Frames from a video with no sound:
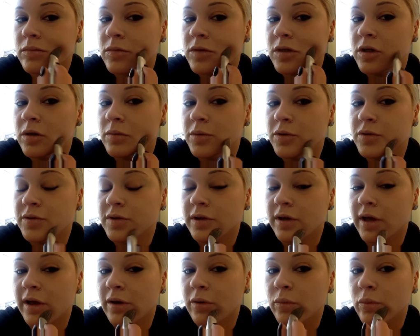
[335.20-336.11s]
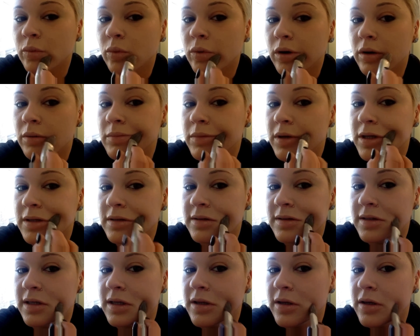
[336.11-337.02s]
Now I'm using a warm
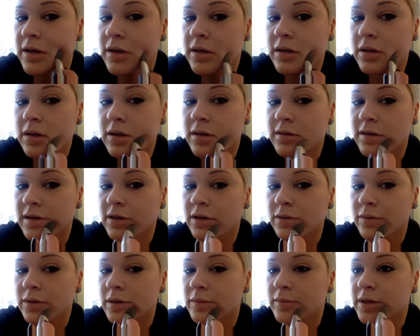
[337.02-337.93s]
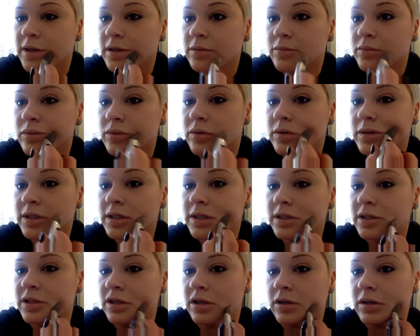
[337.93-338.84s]
concealer because I don't want to be
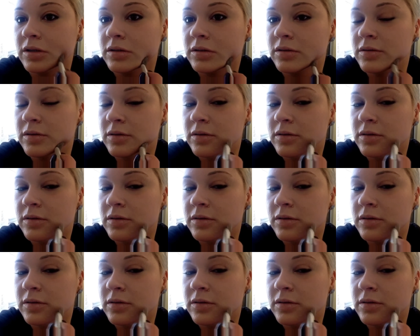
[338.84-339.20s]
completely dull.